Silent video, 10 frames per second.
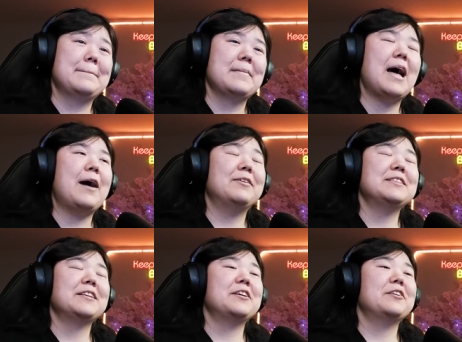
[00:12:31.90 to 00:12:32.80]
I was
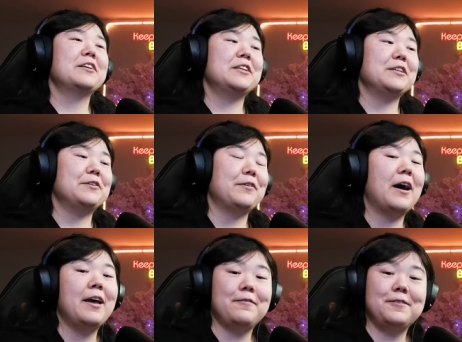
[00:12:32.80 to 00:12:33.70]
sent here to kill you,
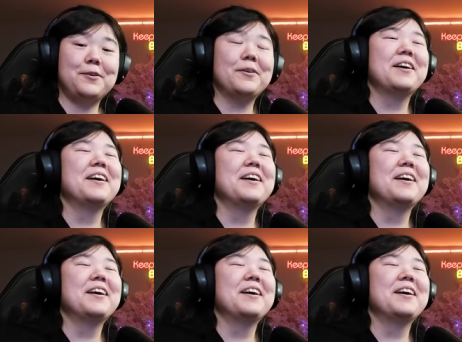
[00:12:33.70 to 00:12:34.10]
not F you.